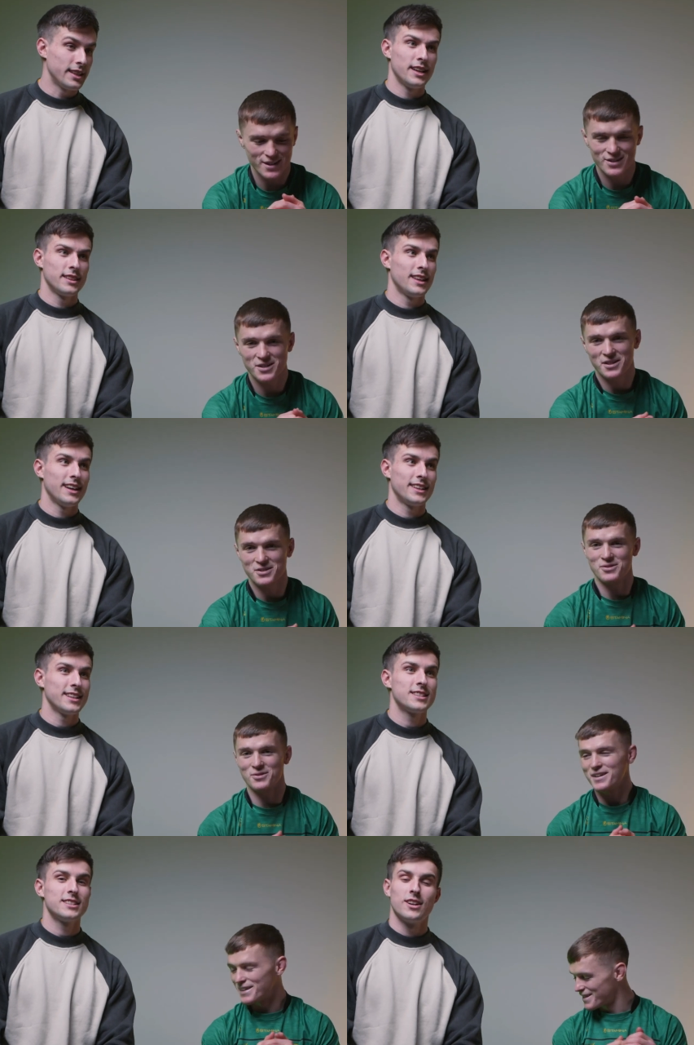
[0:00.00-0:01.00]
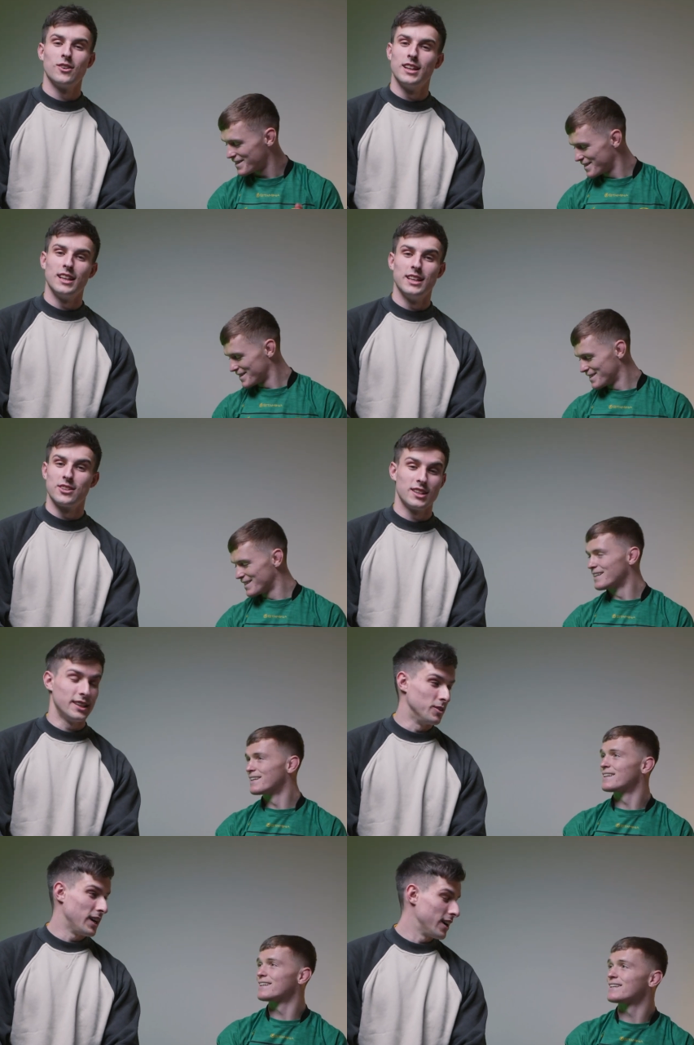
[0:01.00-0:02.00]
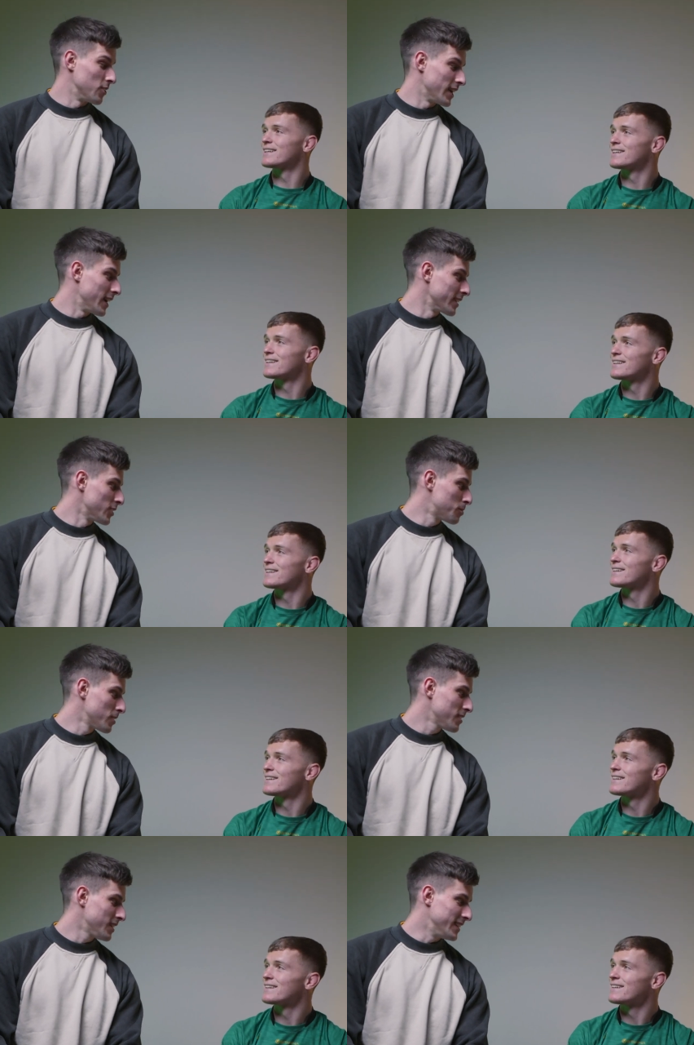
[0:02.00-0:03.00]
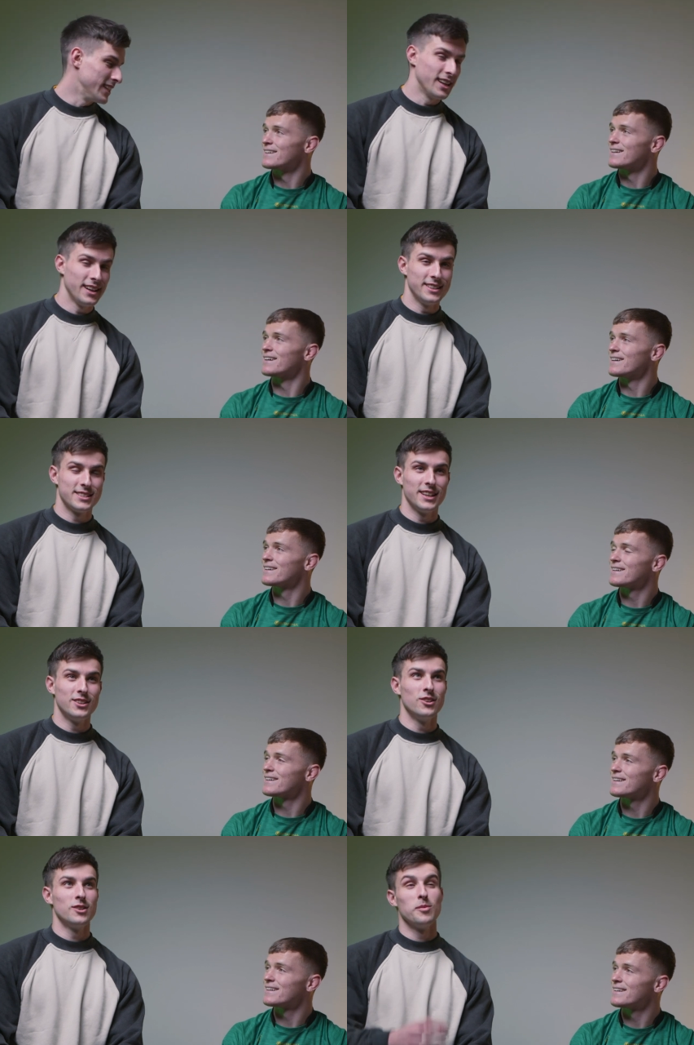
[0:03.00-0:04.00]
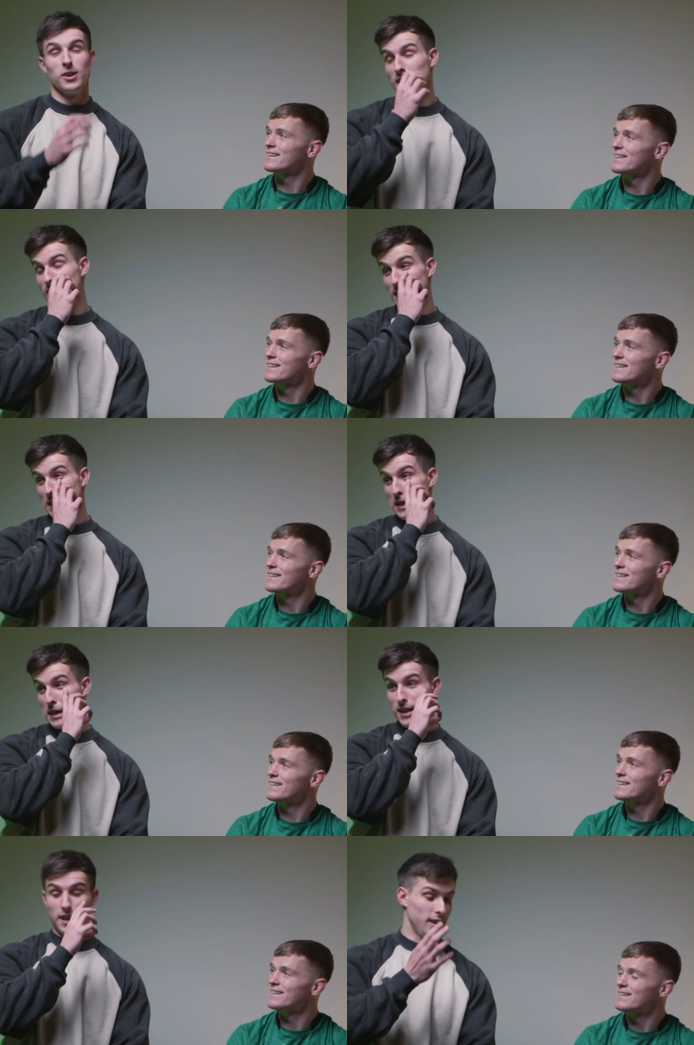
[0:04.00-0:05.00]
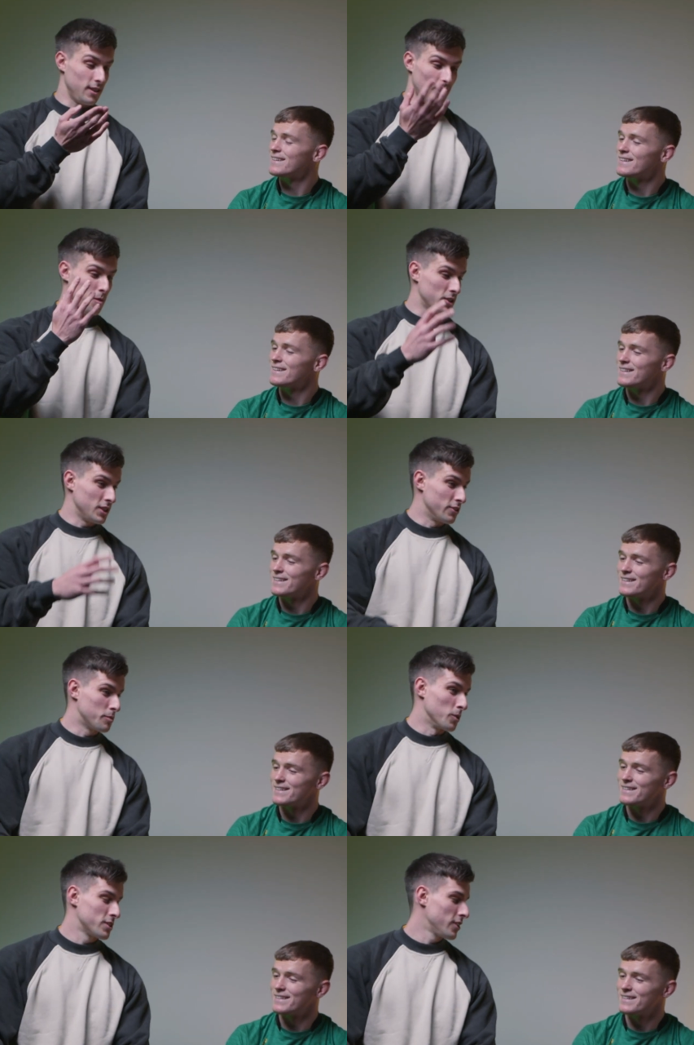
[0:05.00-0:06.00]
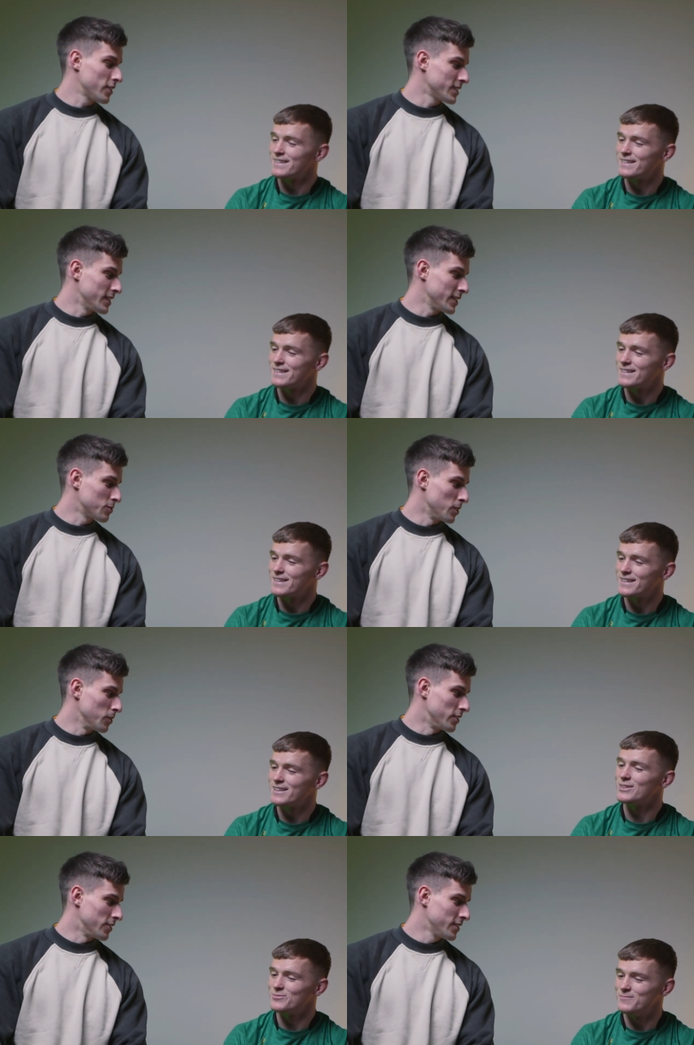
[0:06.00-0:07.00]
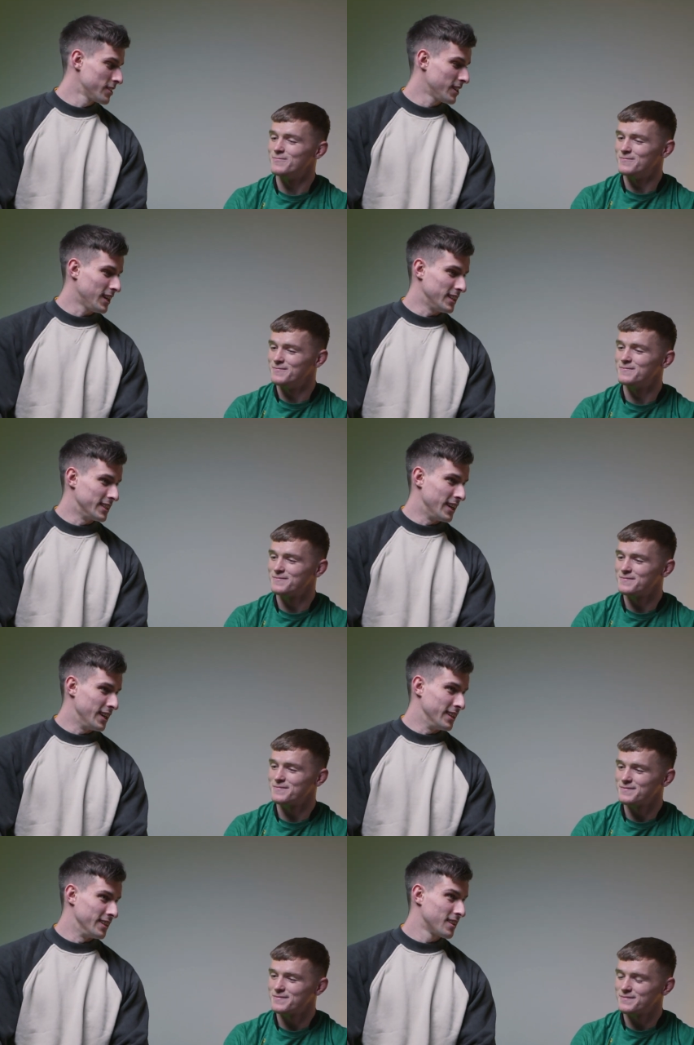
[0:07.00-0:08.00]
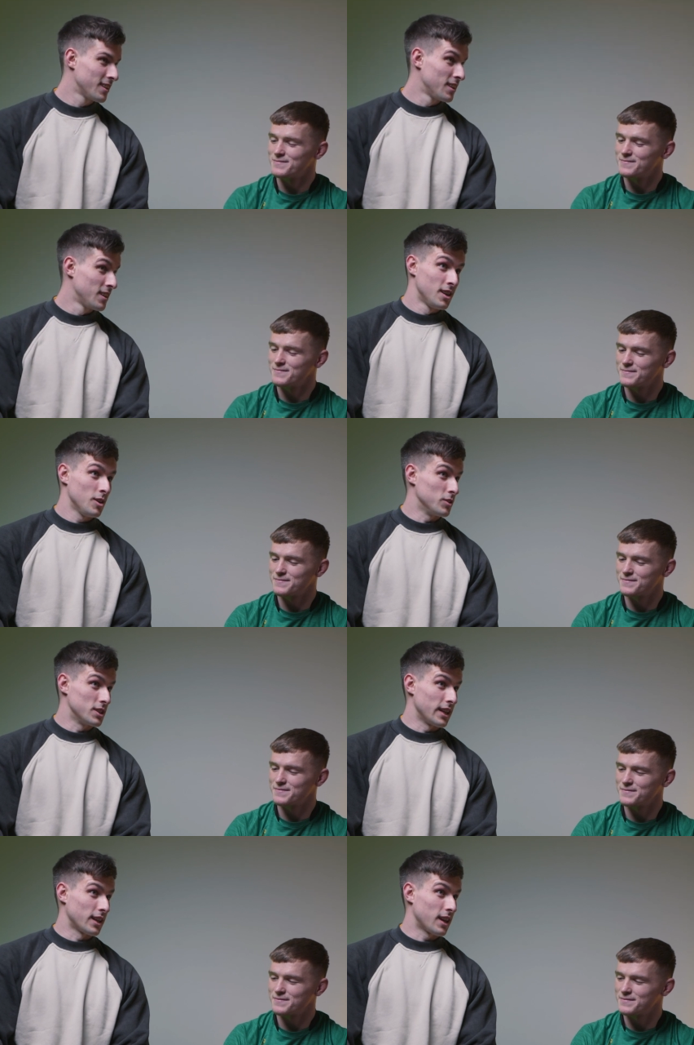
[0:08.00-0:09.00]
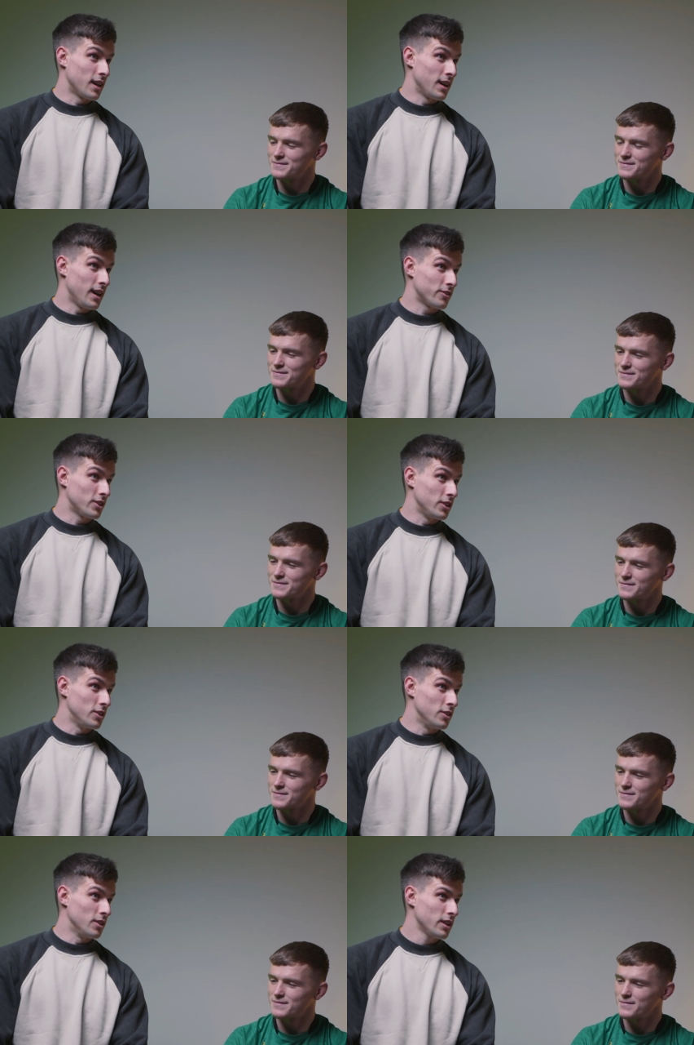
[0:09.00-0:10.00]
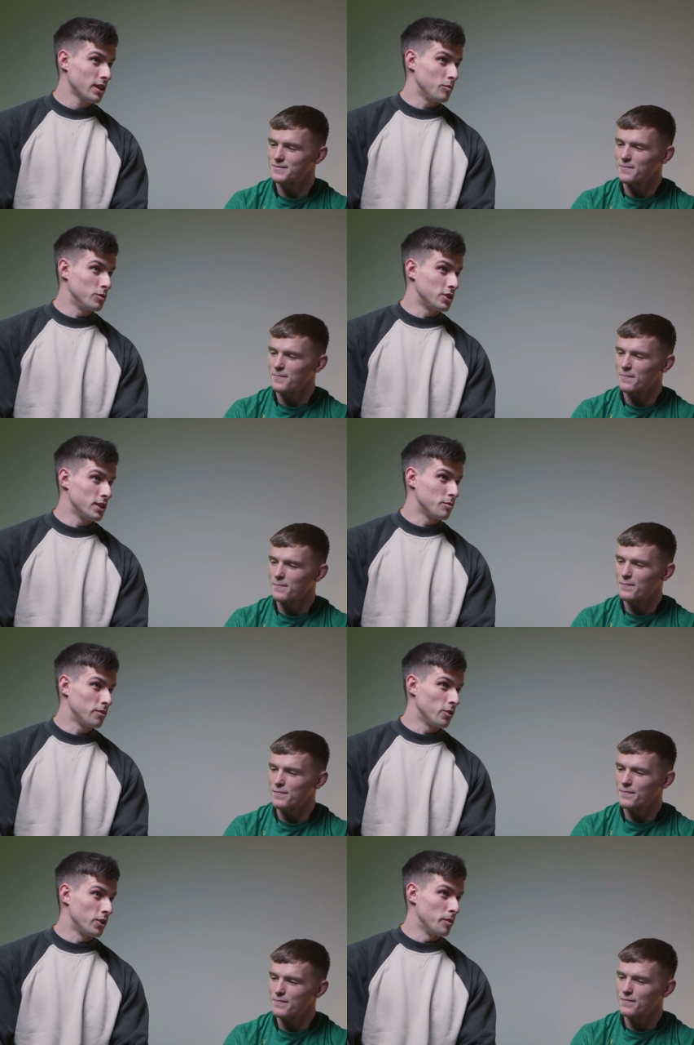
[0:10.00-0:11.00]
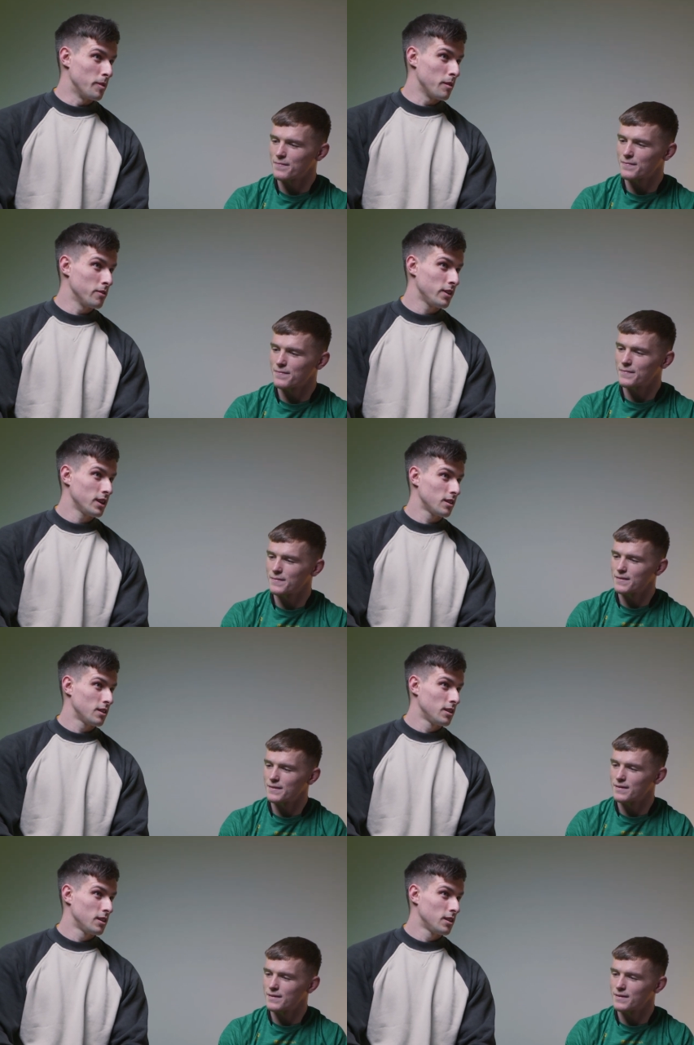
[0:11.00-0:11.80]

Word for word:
Speaker 1: story, at, tell at that stage I literally, I only had a GoPro, and then yeah. I had said to you about like how much I love sports docs and that's what I want to do, mm-hmm. and then was like uh, after you, I think it was just before your Bama fight,